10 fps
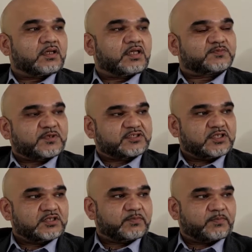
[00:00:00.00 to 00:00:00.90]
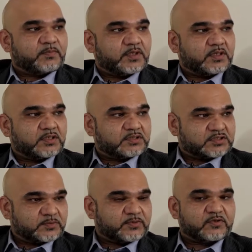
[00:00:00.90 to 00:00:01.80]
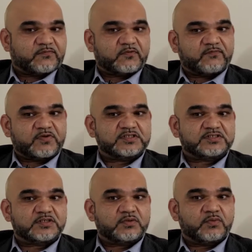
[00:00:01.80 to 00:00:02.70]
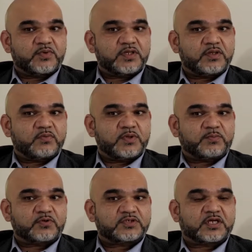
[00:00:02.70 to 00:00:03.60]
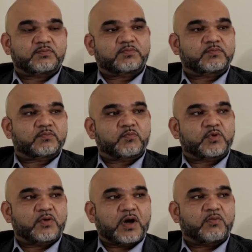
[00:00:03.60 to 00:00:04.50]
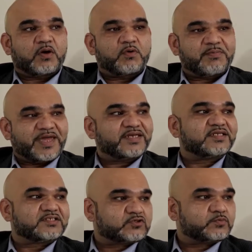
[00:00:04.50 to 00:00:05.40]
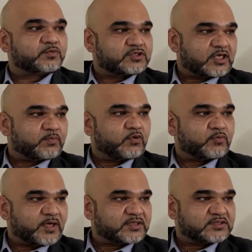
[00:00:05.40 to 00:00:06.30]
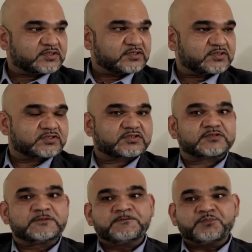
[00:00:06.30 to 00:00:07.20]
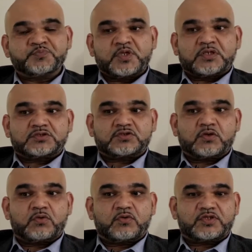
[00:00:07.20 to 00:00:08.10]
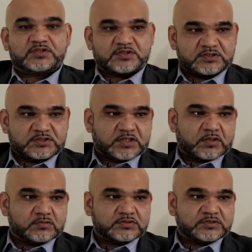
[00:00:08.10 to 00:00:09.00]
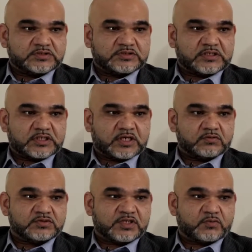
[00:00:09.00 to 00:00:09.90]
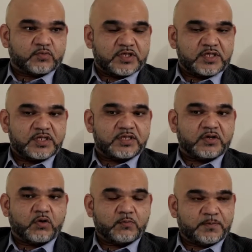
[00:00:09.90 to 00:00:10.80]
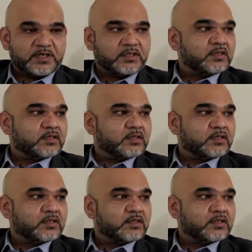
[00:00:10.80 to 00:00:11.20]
especially in the discipline of conveyancing, we protect, our mandate is to protect both parties' interests. So the trust account is an account that we open